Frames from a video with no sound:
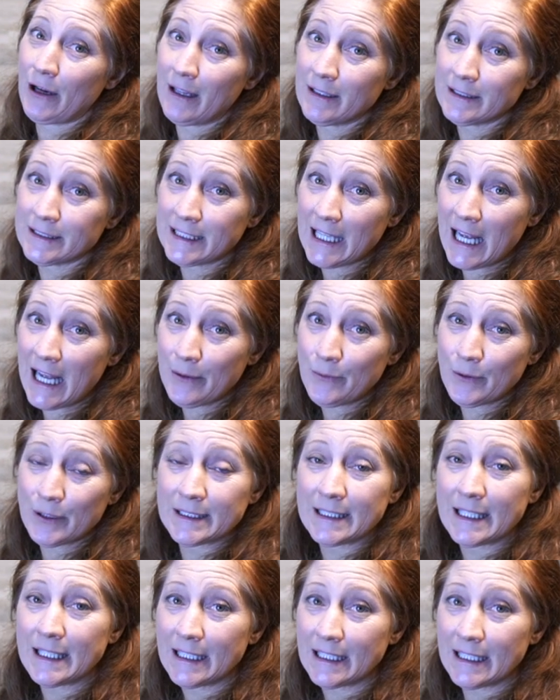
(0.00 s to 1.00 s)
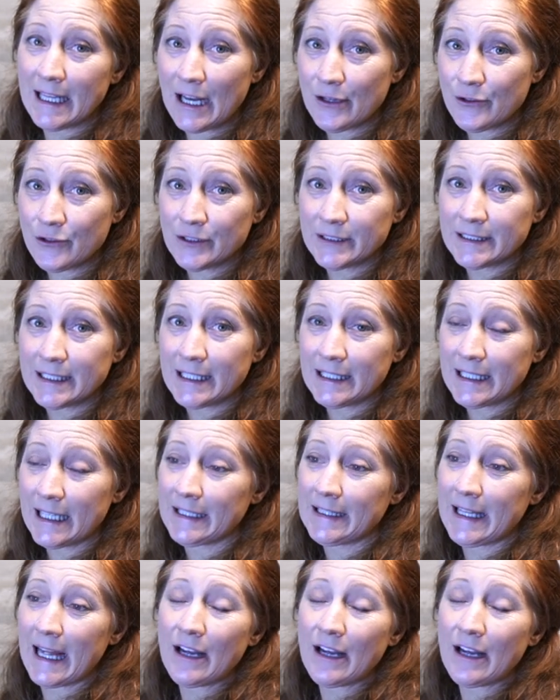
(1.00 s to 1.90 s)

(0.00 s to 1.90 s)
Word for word: outside where it's getting natural sunlight,